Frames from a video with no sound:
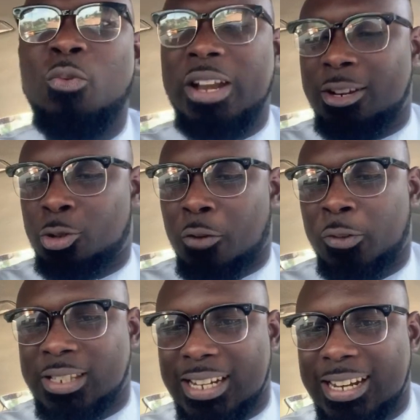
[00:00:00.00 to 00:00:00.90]
winning
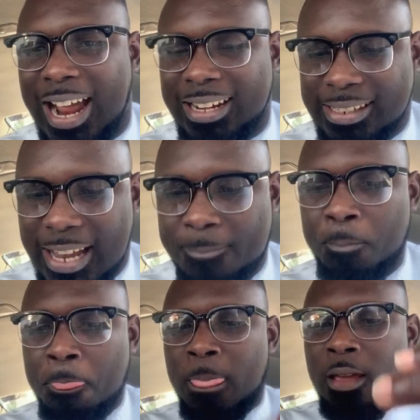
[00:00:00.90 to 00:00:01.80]
trophies in and say
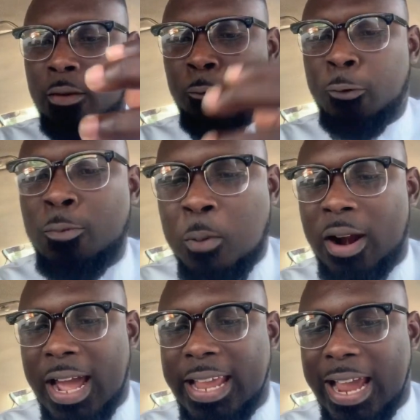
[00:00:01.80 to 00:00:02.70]

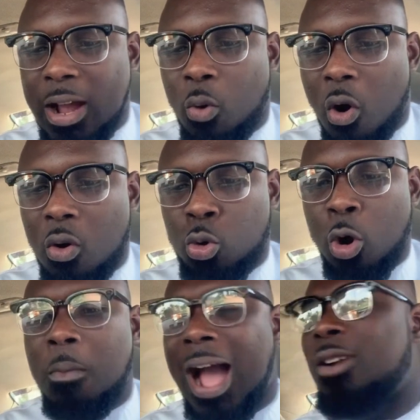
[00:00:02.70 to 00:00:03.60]
football na ye wo
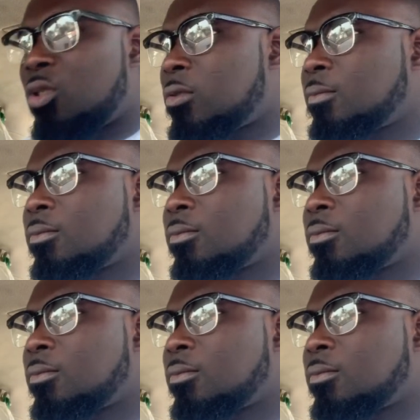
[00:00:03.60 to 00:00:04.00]
krom ha no.